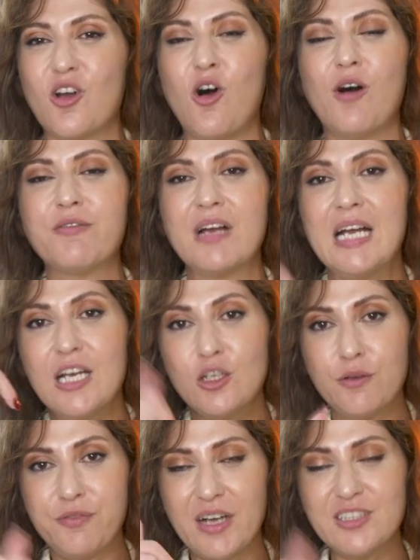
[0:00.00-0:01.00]
off.
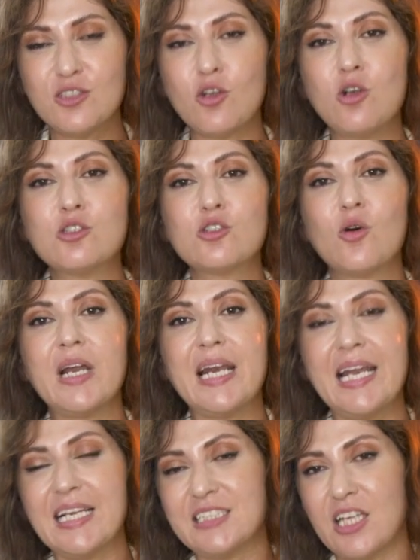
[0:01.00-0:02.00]
You'll find it also
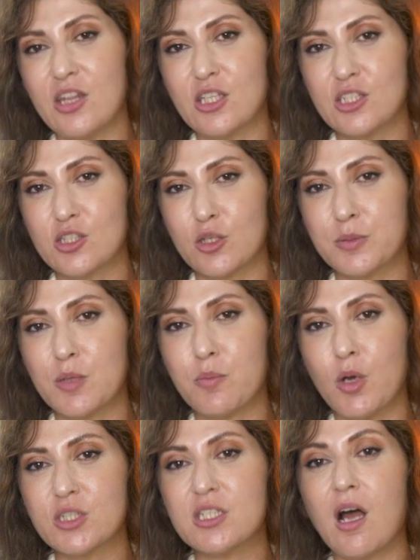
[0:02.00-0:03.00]
linked in the description
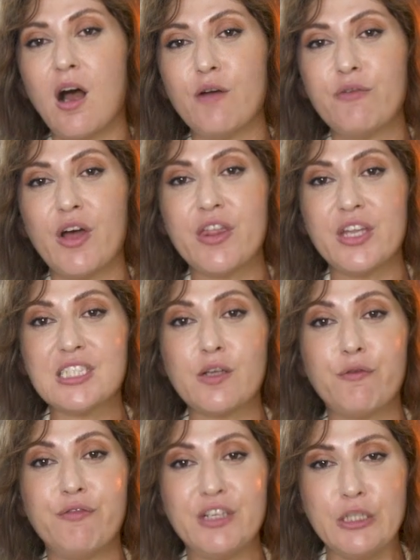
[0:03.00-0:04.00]
box of this
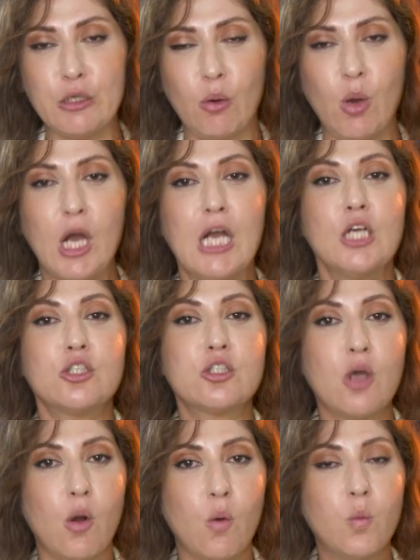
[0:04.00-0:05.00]
video.
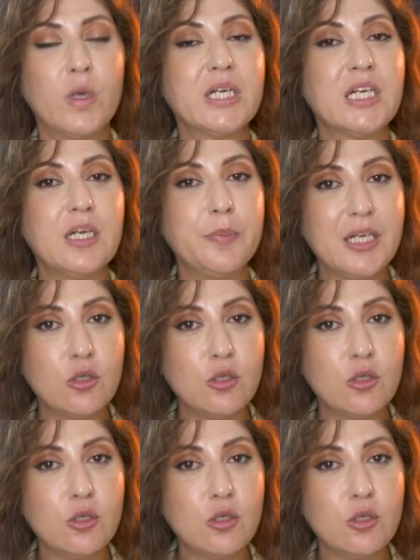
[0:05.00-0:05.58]
So we're going to be